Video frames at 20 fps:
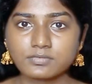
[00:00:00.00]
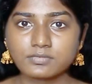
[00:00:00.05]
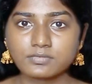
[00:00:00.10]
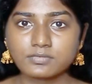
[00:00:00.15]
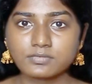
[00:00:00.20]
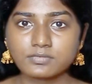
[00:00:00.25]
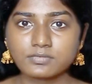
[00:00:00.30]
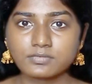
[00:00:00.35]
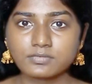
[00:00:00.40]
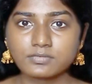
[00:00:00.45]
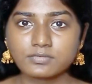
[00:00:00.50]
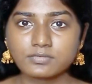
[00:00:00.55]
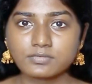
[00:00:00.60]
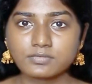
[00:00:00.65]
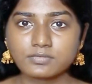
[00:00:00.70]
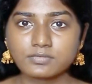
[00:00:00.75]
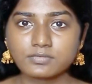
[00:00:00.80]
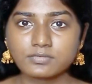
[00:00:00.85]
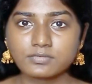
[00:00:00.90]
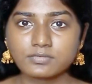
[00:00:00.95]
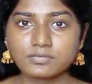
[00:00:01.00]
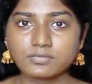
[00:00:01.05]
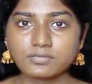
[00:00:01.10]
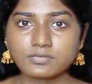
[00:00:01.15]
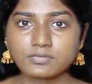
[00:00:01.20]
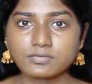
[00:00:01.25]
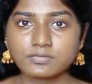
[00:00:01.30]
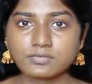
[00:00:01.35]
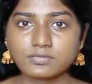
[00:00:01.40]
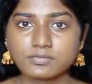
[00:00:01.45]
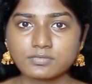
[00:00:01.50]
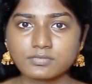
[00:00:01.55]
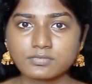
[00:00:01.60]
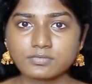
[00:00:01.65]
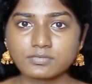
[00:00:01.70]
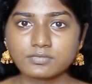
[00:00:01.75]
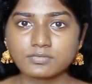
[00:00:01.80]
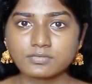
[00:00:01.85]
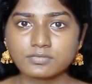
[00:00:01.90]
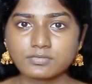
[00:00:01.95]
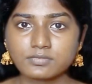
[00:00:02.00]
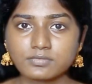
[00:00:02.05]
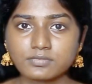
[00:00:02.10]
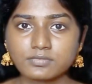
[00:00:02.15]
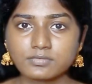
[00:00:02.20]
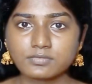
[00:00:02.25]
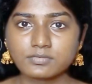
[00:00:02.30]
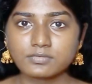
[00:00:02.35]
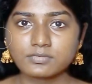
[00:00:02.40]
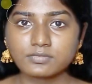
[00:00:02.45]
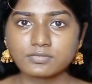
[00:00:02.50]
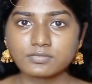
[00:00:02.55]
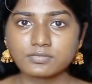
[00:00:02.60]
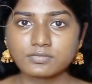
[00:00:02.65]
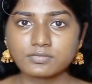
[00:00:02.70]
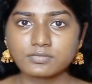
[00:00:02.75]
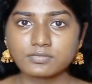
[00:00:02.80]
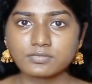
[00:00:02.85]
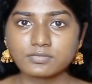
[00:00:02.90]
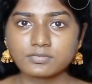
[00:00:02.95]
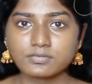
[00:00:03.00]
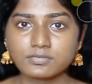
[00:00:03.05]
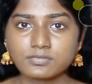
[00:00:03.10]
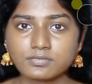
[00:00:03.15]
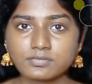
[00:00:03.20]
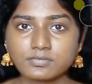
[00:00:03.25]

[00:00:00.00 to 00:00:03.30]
Nothing is said.